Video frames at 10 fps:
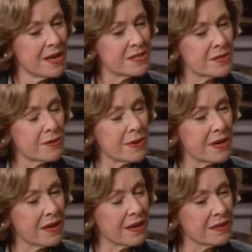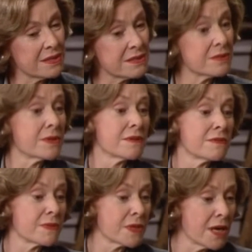So it sort of
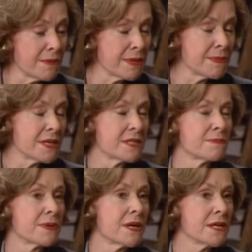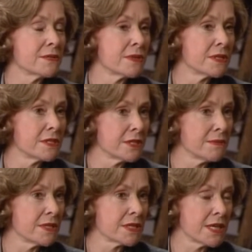caught me by surprise when the
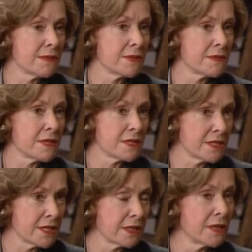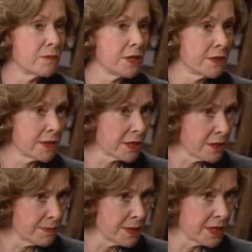Germans came to us and said, can we do a
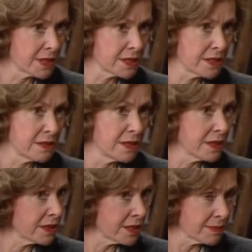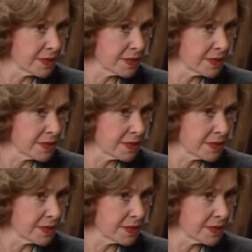co-production, not dub